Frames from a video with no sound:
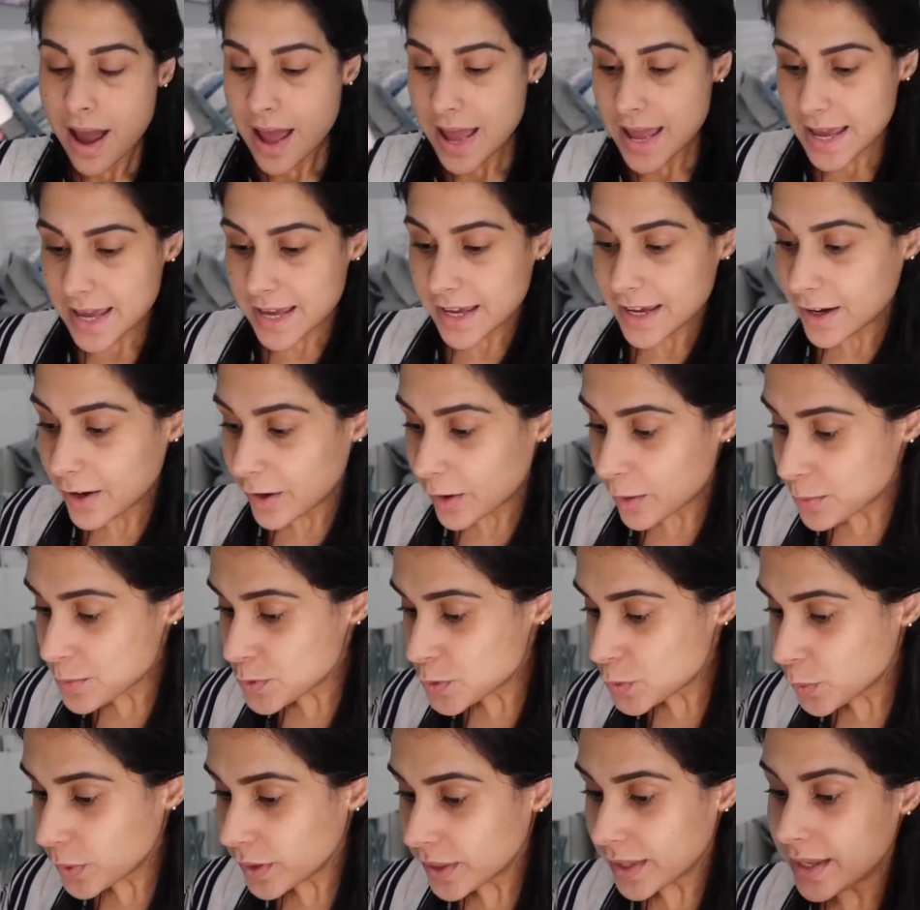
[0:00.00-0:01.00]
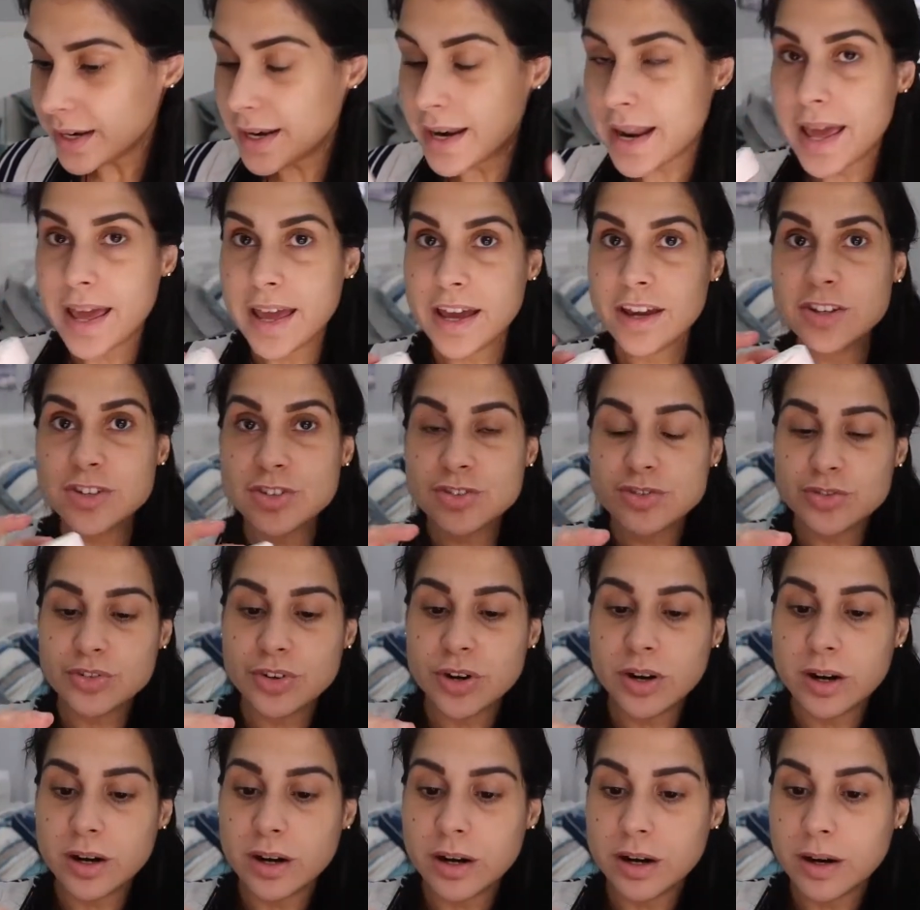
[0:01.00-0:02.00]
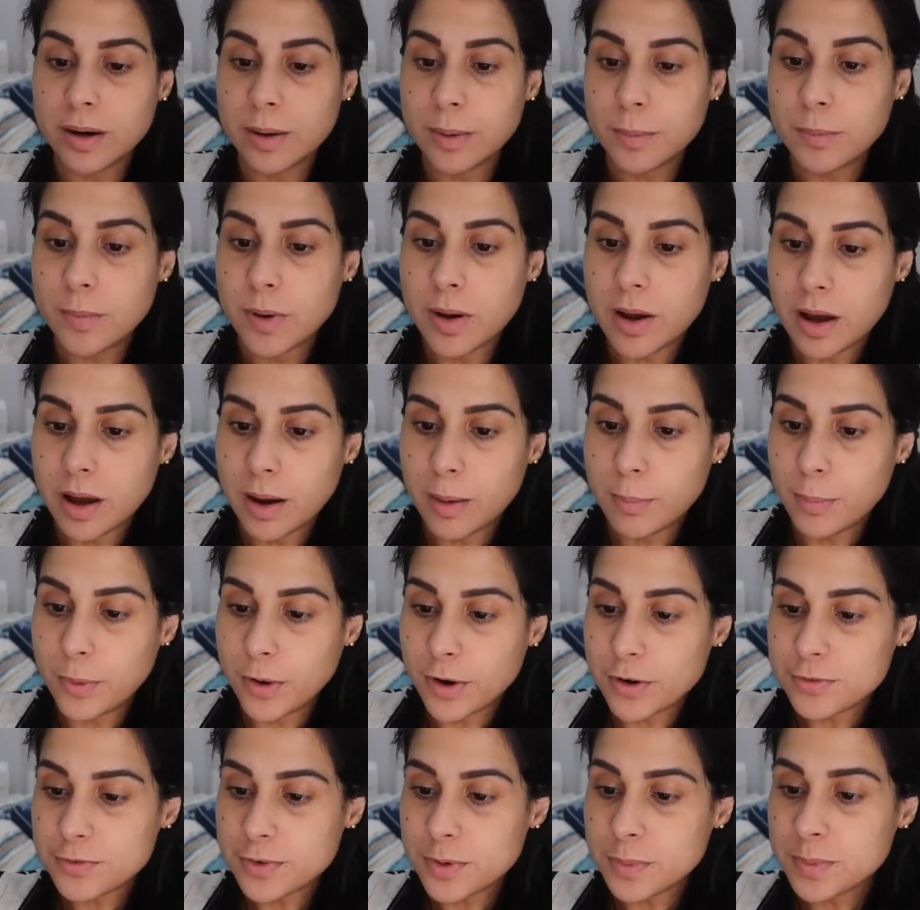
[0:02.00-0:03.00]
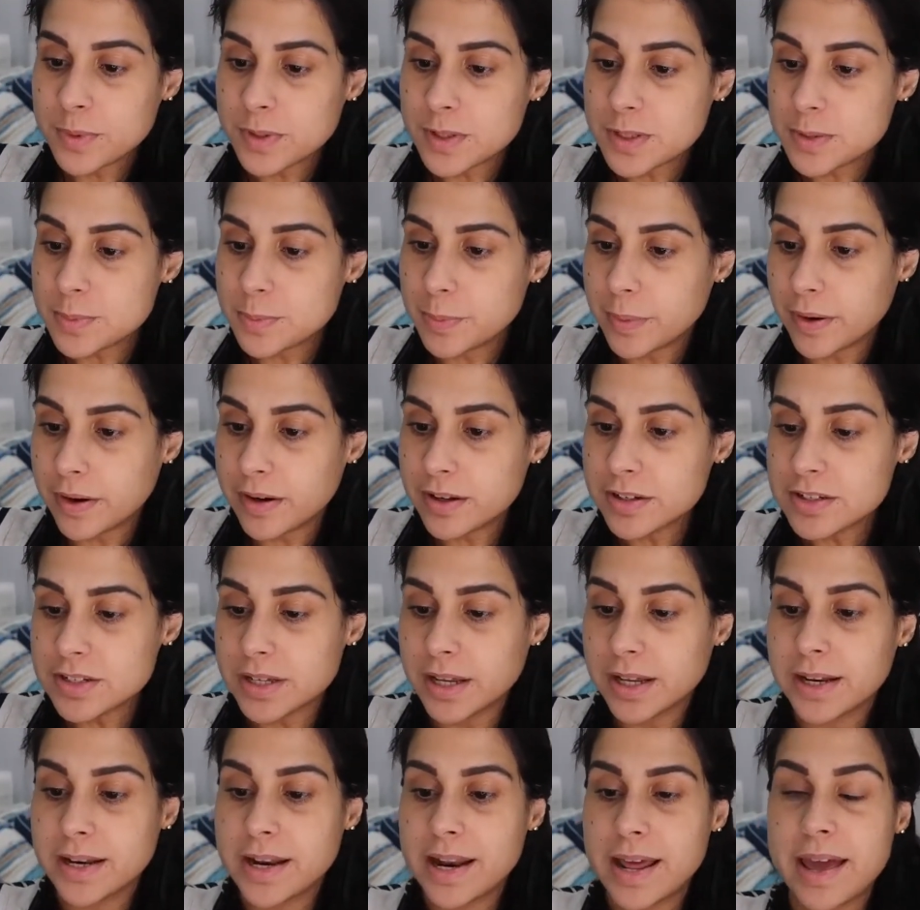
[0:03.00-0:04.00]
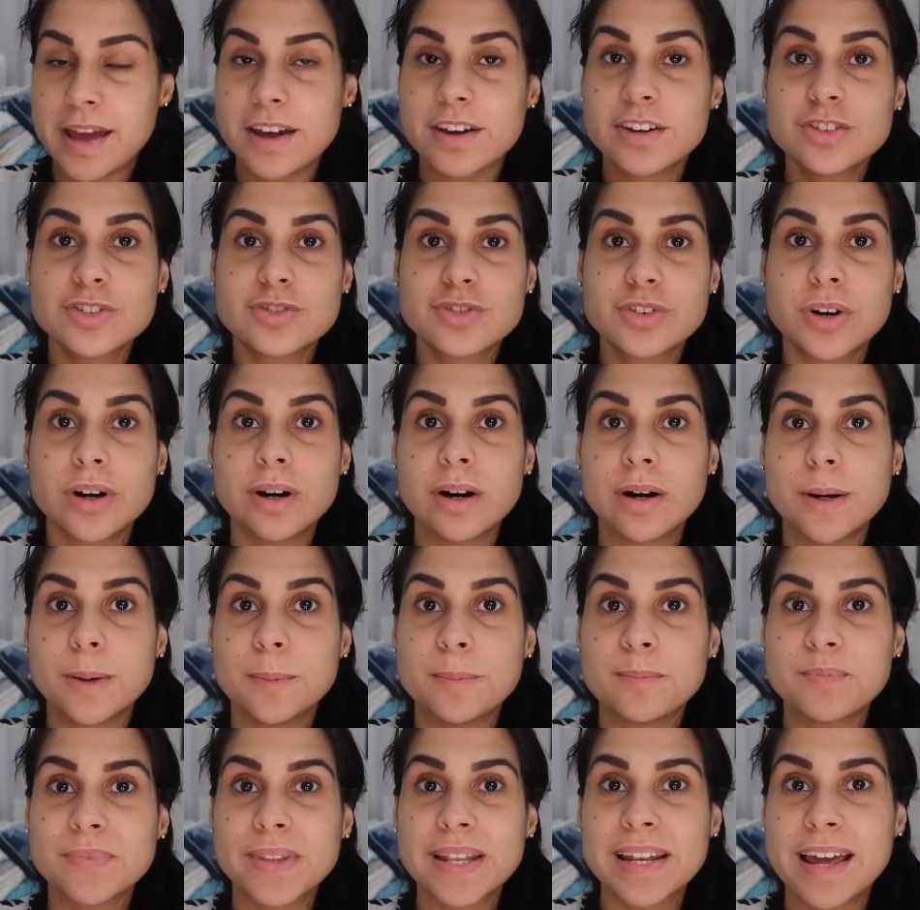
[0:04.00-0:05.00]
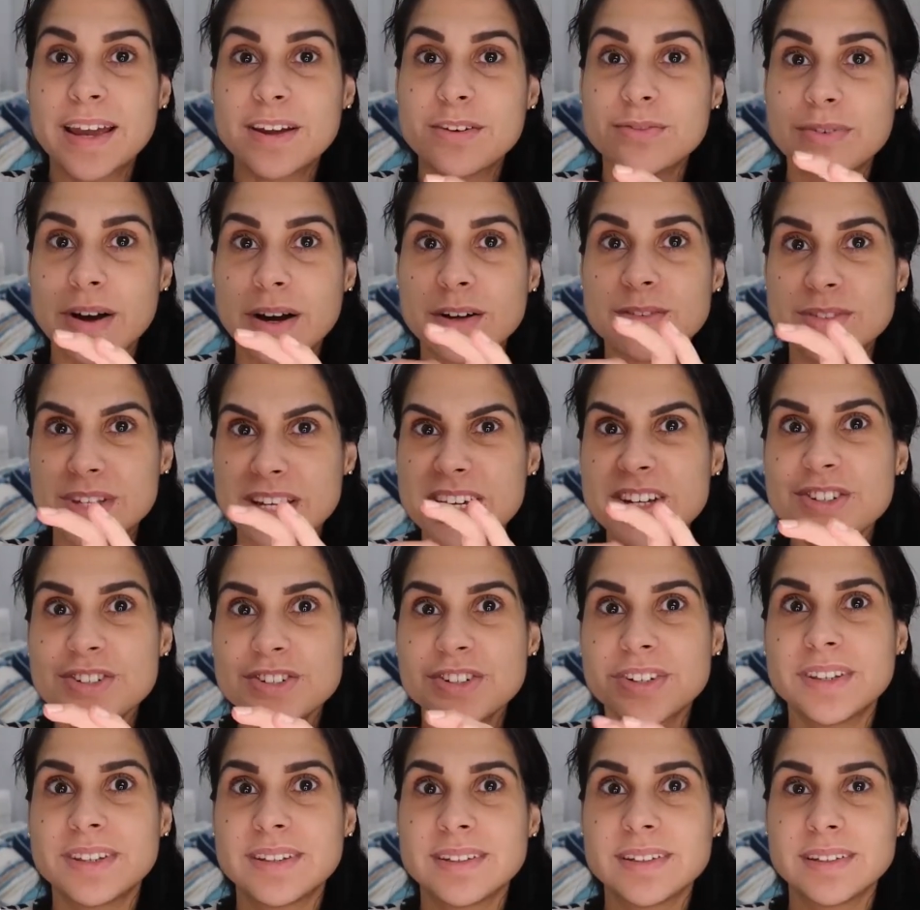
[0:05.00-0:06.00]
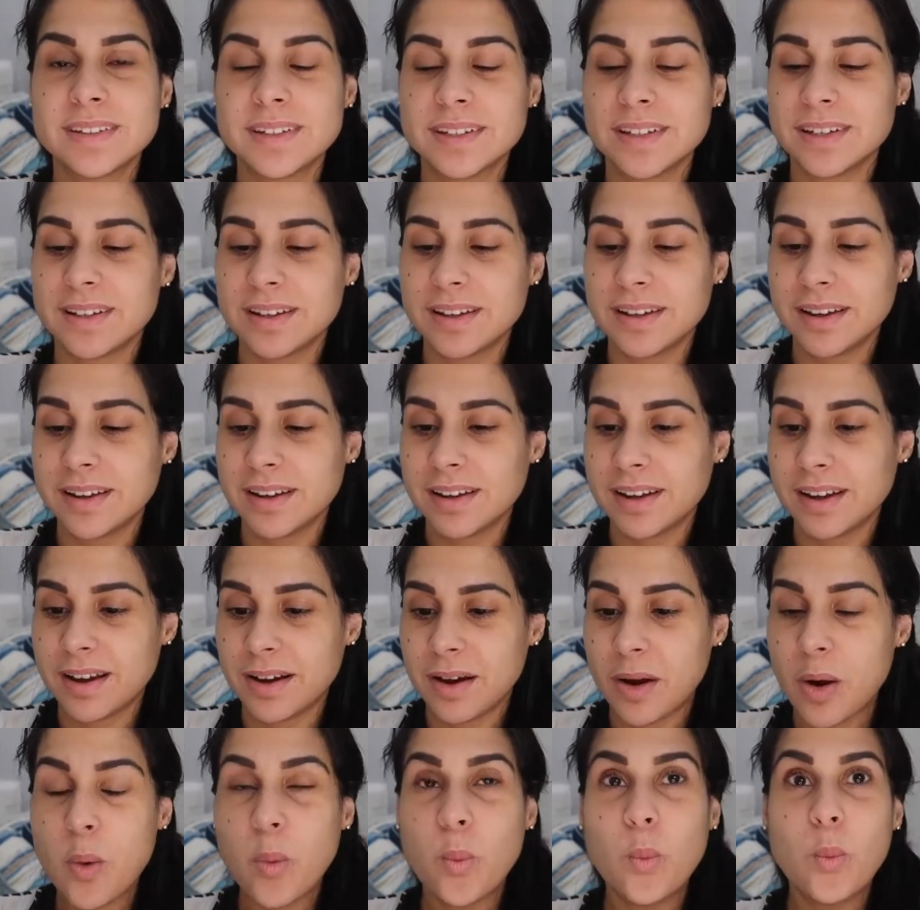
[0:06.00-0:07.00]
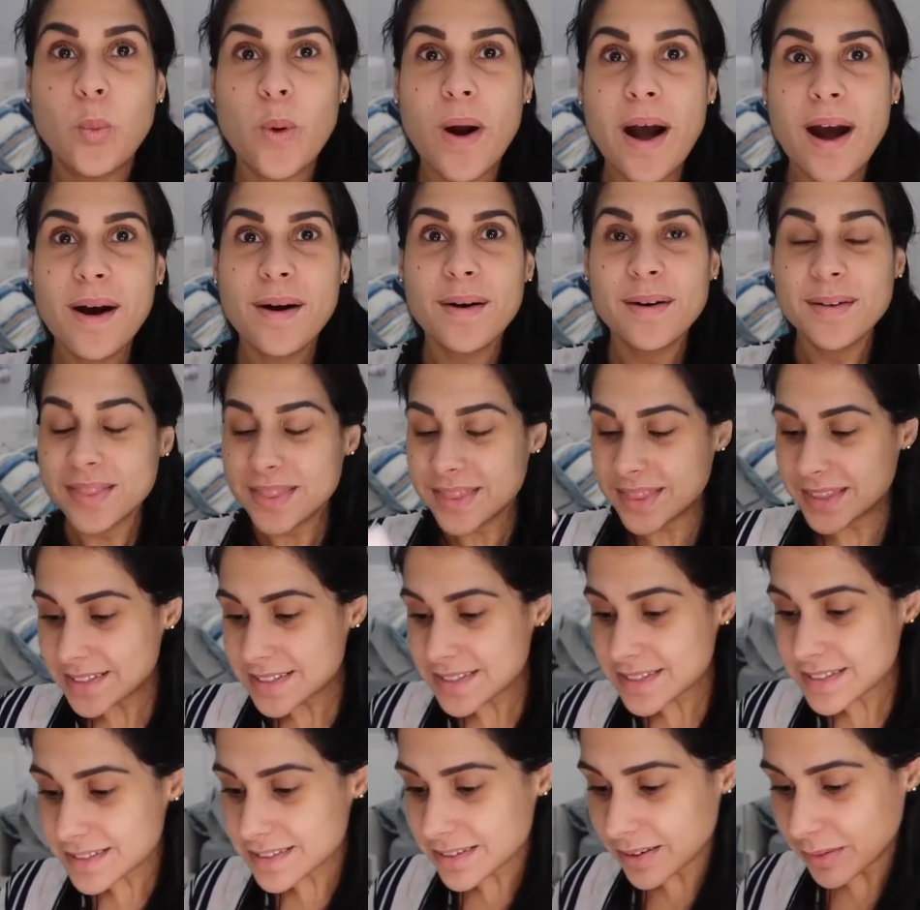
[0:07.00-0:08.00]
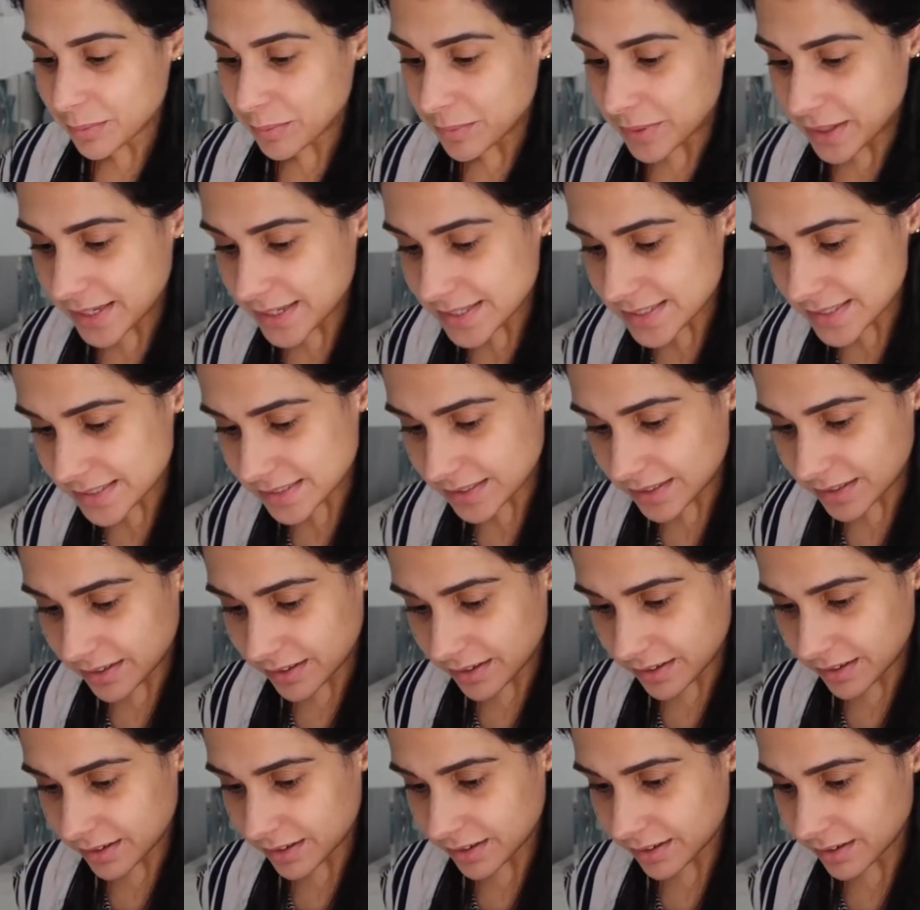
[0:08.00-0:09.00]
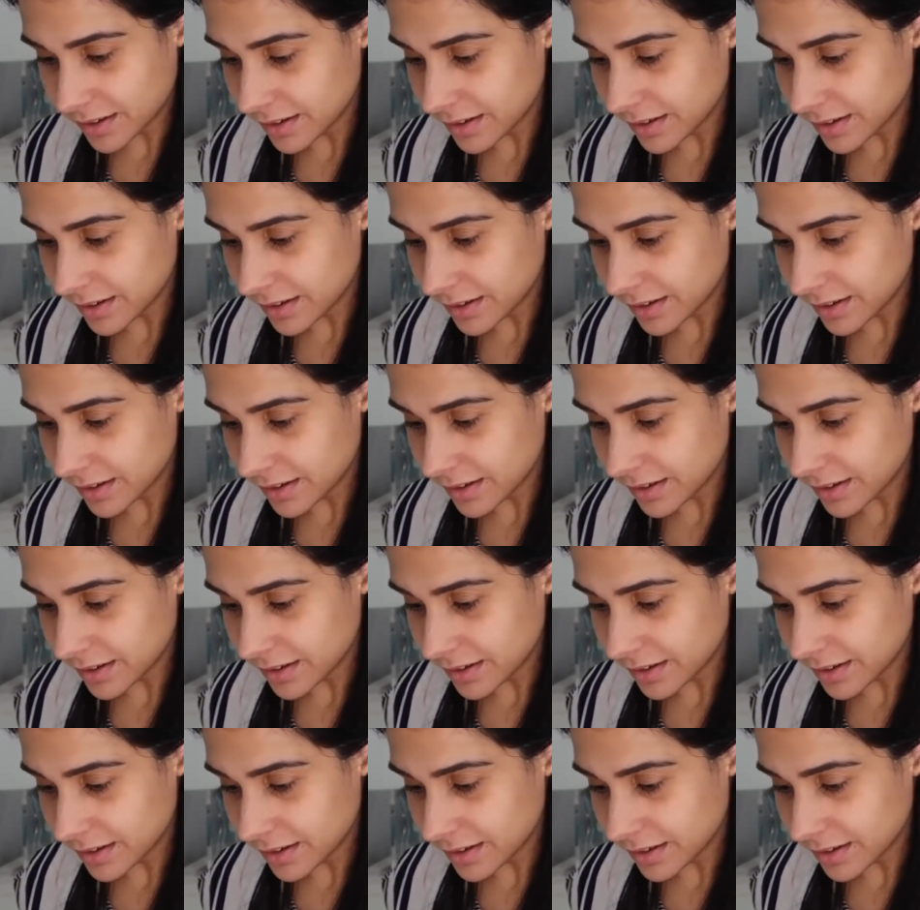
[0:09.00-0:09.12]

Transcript: It comes with an extra, apart from the sponge, an extra like foundation thingy. Wow, this is amazing.